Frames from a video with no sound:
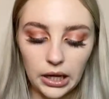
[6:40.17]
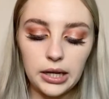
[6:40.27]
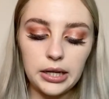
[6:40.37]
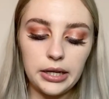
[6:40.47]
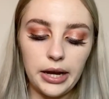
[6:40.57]

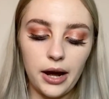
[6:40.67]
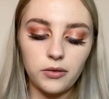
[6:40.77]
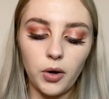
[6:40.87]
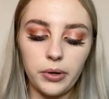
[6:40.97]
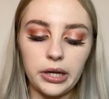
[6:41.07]
Now
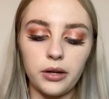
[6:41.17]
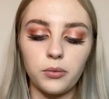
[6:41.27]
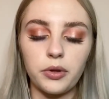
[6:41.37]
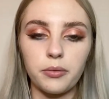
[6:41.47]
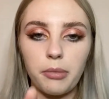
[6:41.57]
going in
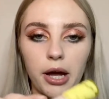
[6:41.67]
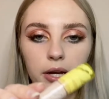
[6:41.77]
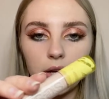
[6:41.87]
with my